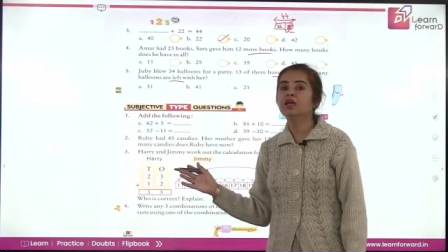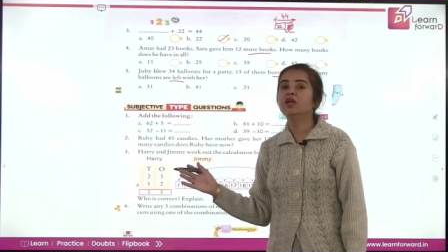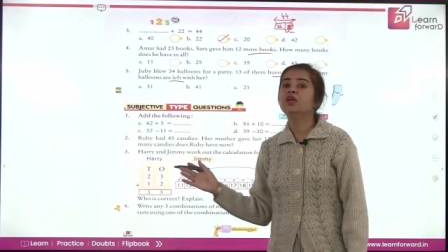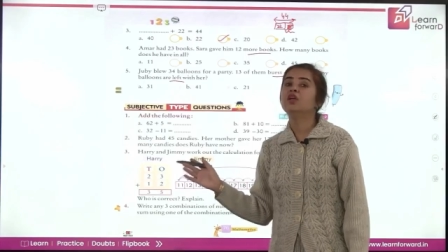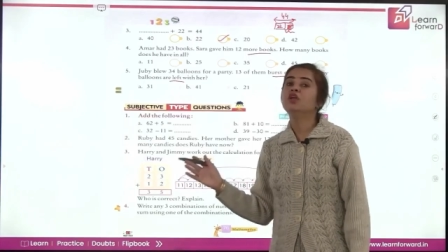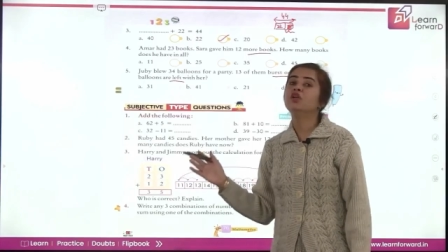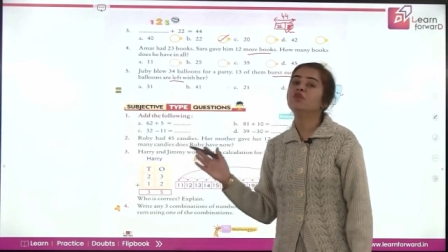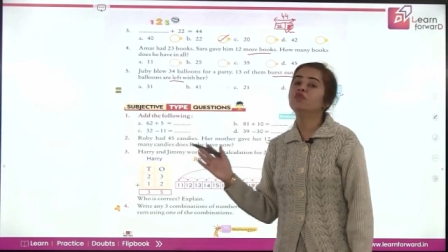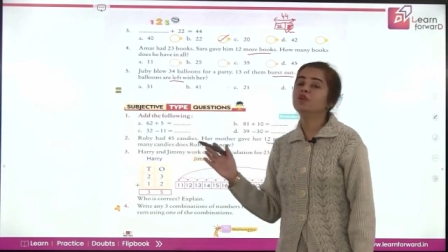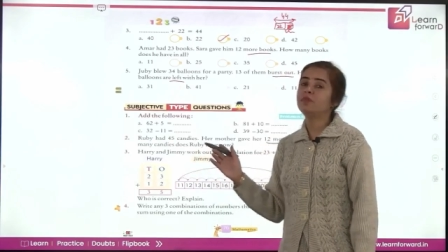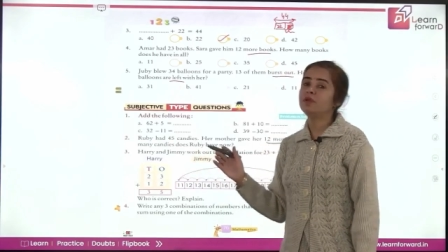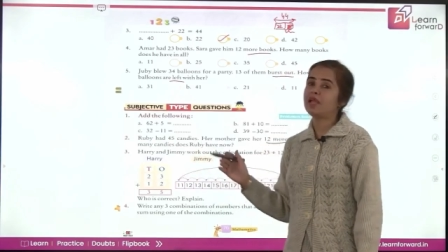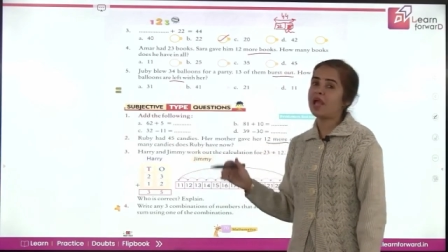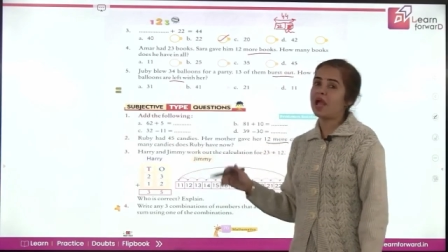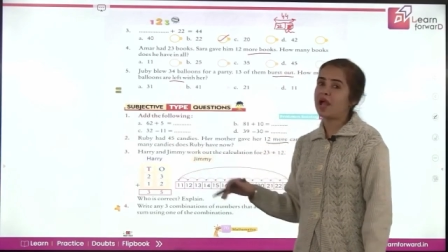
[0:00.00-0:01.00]
You will be
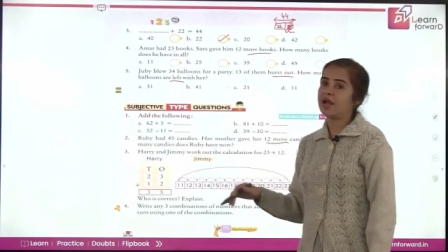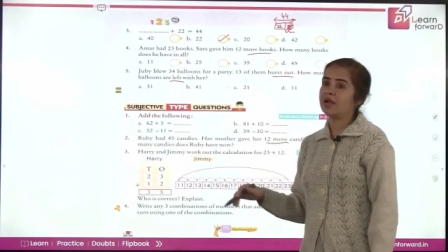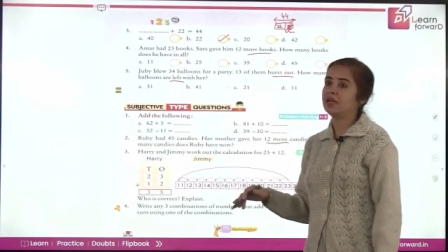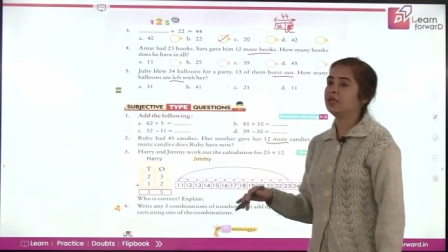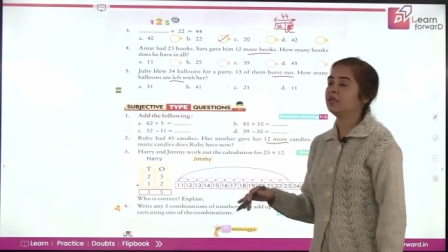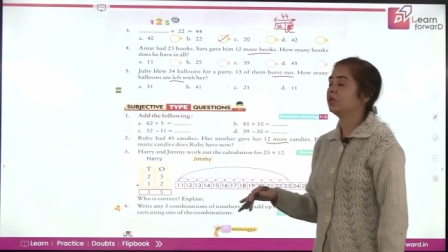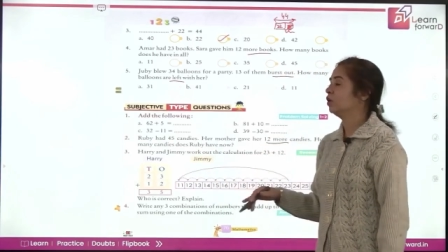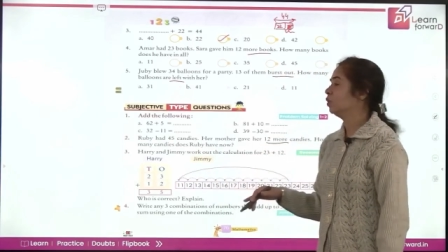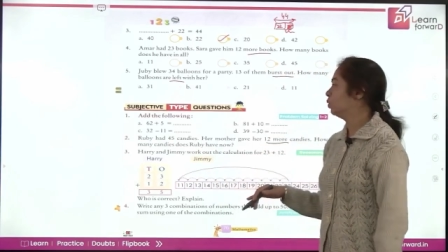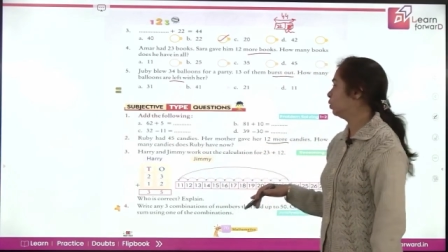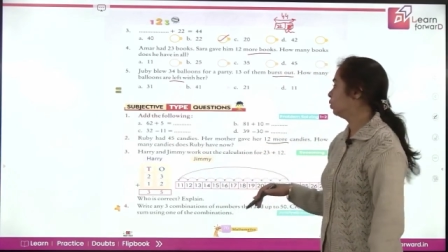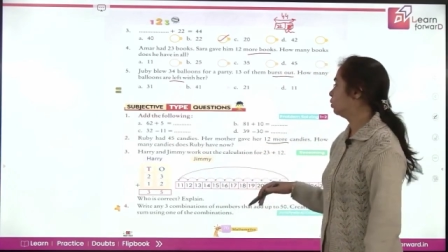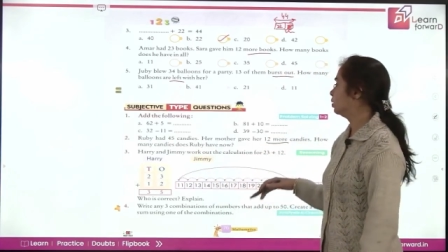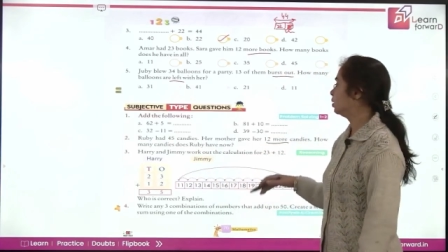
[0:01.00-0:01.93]
adding, good.